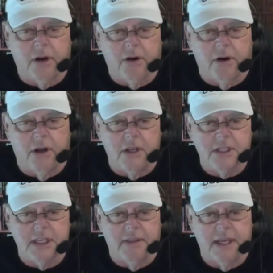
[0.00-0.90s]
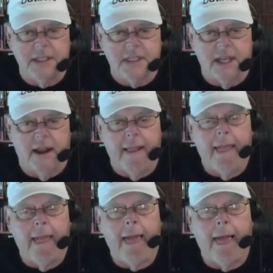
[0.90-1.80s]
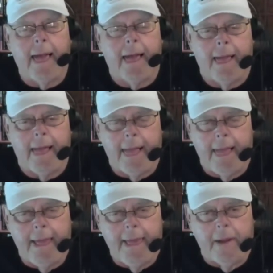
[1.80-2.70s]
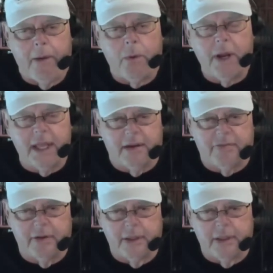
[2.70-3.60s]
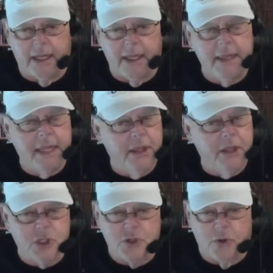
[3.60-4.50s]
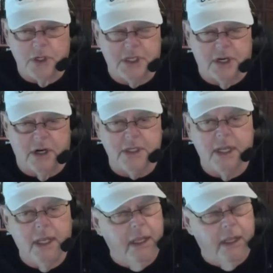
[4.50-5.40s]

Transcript: run across and they say, huh, what if? And then the story starts.